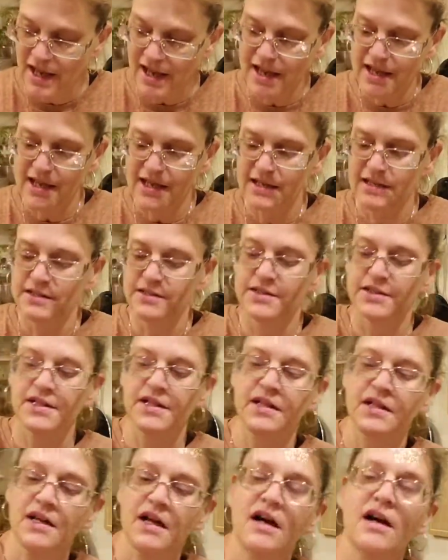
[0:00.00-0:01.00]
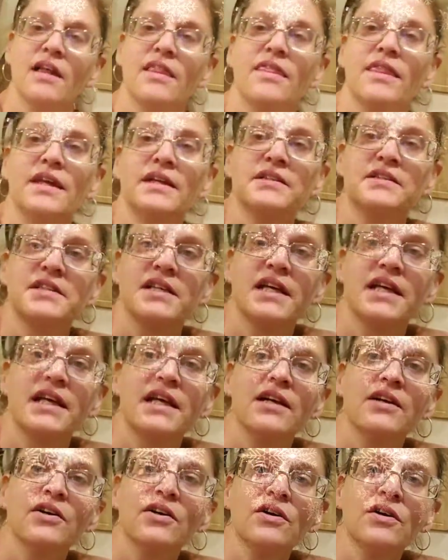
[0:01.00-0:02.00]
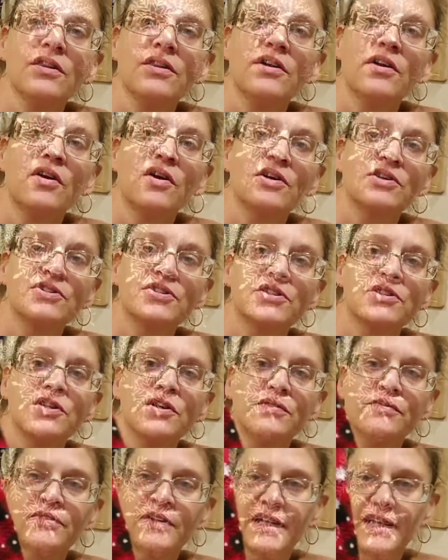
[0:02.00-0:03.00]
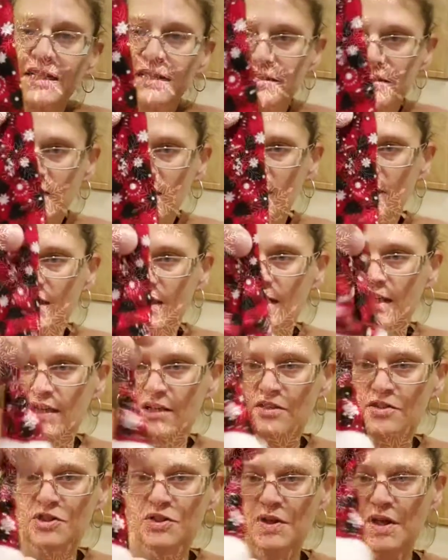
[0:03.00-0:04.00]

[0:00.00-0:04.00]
And on this here, there are snowflakes on here.